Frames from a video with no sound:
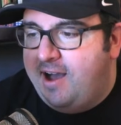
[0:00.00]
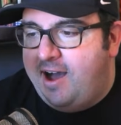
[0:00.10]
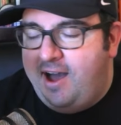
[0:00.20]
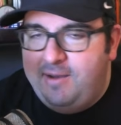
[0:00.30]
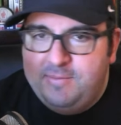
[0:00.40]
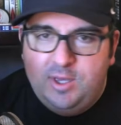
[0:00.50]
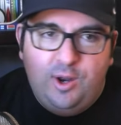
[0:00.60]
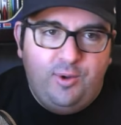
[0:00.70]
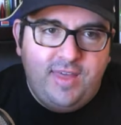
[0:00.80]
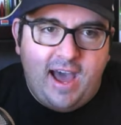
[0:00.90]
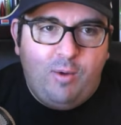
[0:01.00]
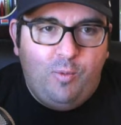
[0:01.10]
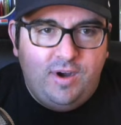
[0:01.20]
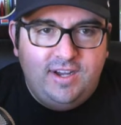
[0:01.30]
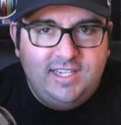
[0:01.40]
That
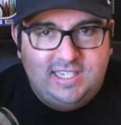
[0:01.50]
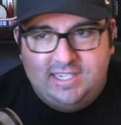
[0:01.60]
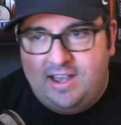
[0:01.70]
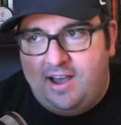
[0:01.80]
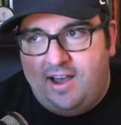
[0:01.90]
was